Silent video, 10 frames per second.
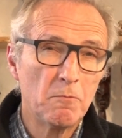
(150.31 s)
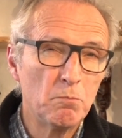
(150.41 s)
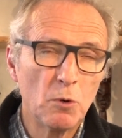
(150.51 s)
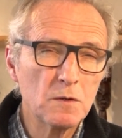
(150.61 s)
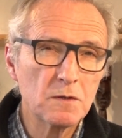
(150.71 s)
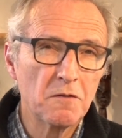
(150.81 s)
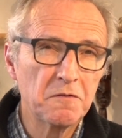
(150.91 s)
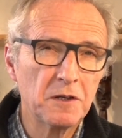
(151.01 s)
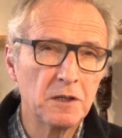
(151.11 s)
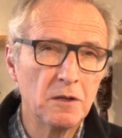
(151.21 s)
Most
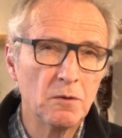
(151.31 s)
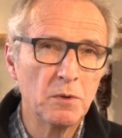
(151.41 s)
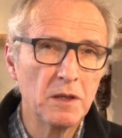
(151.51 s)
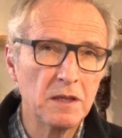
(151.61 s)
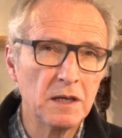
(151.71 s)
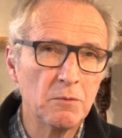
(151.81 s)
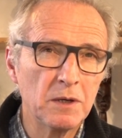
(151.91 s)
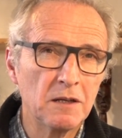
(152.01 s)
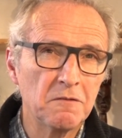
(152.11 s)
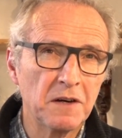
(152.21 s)
often we think we
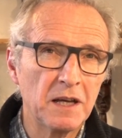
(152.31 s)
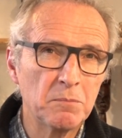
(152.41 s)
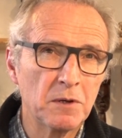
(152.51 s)
can fight